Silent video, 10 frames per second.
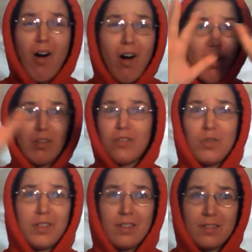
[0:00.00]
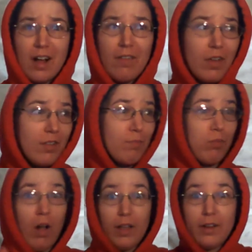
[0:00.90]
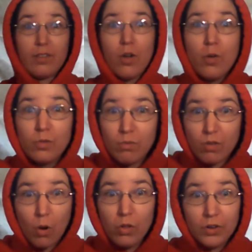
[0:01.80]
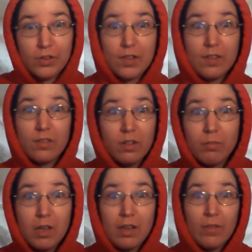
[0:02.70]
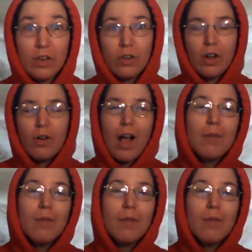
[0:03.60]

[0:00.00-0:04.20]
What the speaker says: all sorts of stuff. It's probably its own solar system even, you know.